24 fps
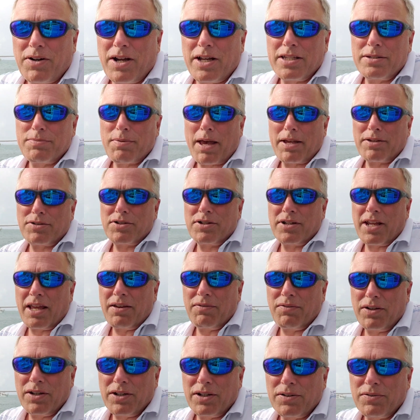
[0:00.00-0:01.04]
Friends, Pastor
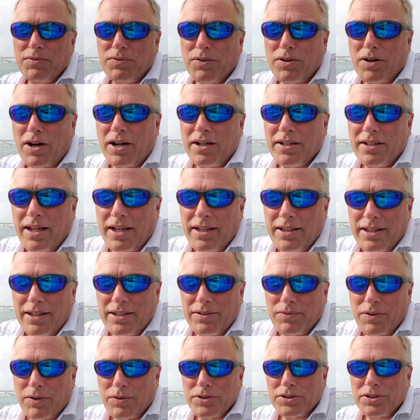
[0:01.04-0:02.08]
Dave here for our daily
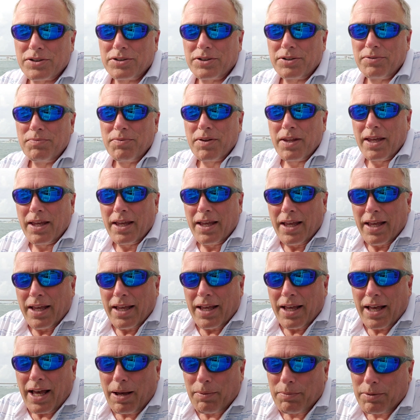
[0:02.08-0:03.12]
devotional.
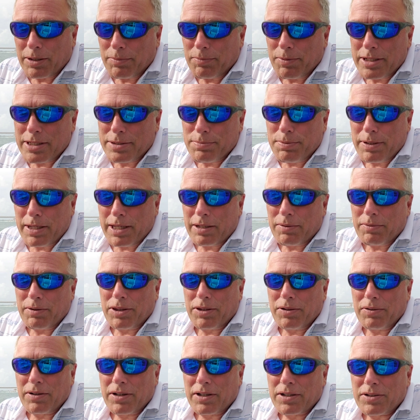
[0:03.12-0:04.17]
I'm going to miss being
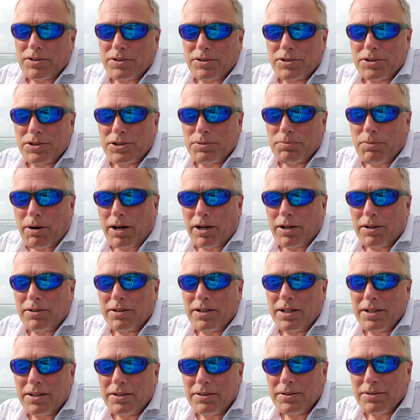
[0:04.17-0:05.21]
with you at church
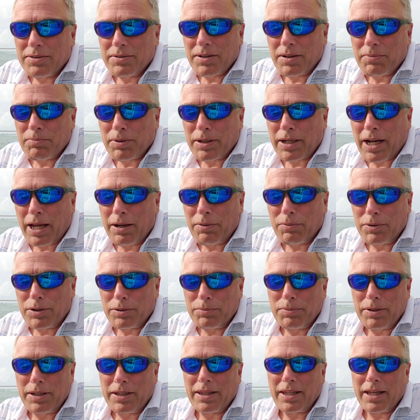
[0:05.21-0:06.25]
tomorrow, but I
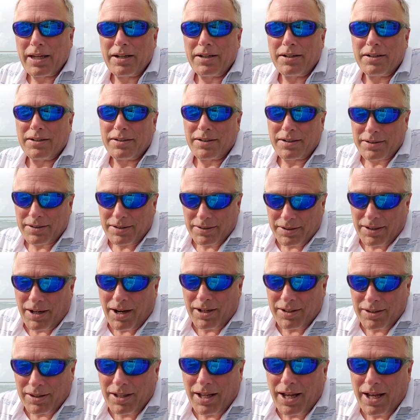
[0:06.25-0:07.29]
will be there
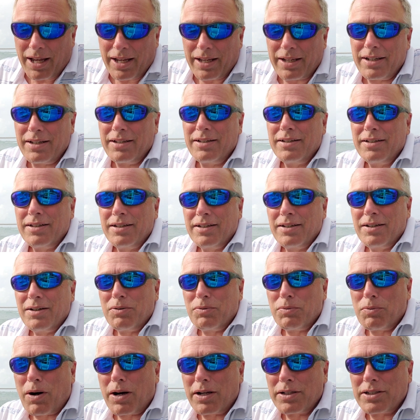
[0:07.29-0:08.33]
online
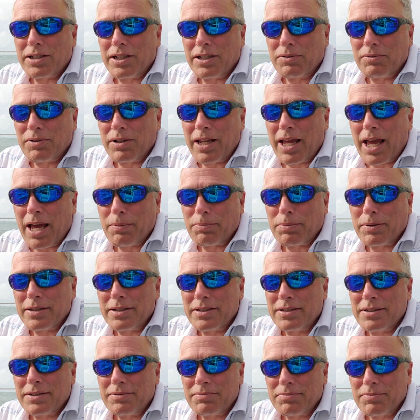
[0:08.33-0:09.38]
watching what
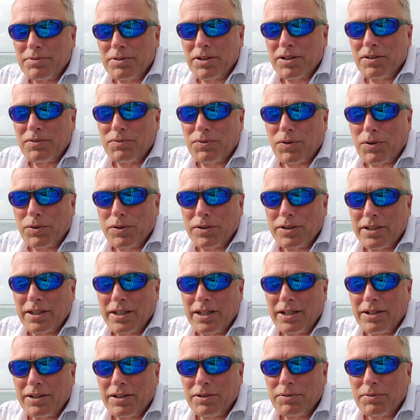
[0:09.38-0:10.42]
happens. Looking forward
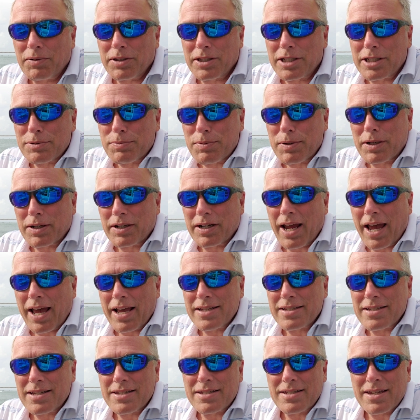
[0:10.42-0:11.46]
to hearing what the speaker
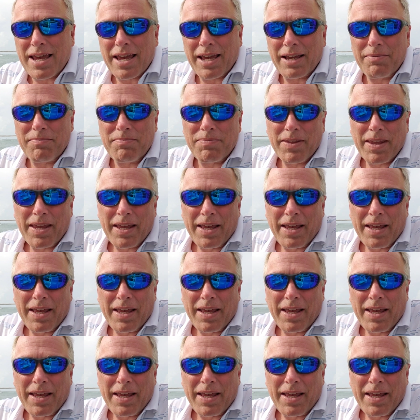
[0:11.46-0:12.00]
has to say.